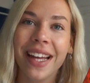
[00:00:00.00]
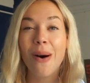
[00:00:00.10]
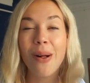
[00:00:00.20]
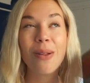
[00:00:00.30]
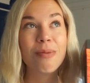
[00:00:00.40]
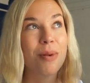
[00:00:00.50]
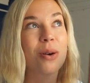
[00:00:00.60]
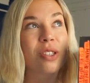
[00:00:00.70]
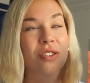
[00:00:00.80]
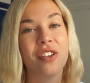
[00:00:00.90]

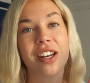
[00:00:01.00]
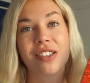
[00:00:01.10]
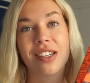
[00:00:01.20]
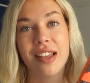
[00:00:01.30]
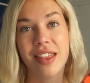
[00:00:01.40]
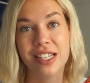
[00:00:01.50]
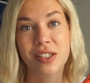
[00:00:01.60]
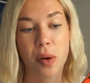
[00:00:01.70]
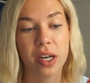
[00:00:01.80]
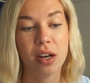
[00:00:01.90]
Almost finished
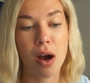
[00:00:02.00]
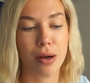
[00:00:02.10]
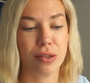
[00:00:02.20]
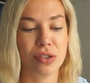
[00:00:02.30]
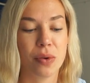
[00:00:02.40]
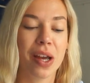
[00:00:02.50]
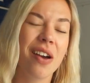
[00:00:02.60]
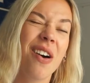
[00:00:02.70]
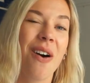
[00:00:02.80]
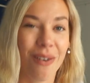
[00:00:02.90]
this one in August, so I
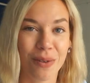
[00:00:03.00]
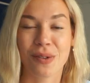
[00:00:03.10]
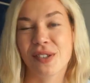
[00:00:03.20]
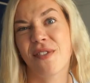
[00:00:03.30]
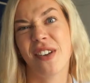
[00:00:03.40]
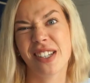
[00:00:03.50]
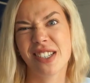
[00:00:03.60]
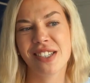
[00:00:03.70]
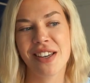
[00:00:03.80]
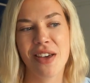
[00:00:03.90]
almost
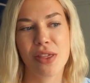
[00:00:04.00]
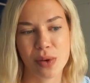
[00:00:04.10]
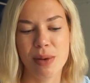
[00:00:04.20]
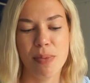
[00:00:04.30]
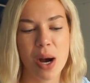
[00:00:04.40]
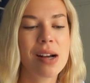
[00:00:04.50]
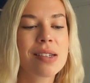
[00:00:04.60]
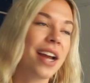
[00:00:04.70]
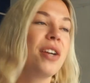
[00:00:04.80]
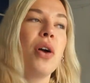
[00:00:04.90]
finished 3
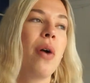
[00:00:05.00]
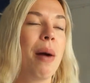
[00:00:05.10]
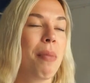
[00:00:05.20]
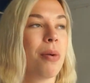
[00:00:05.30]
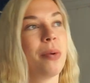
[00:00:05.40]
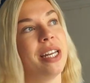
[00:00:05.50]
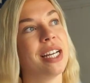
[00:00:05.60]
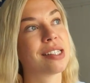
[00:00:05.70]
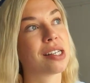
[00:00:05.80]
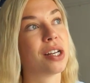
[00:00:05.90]
books. I don't know how my
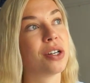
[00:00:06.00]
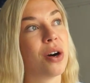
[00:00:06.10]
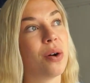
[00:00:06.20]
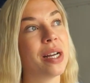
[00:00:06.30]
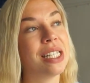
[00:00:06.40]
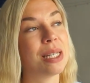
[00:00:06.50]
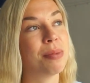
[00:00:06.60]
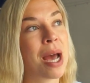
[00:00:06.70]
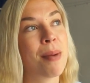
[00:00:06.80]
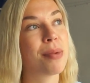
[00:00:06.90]
reading is gonna go in
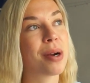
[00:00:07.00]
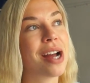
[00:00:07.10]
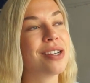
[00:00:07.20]
September.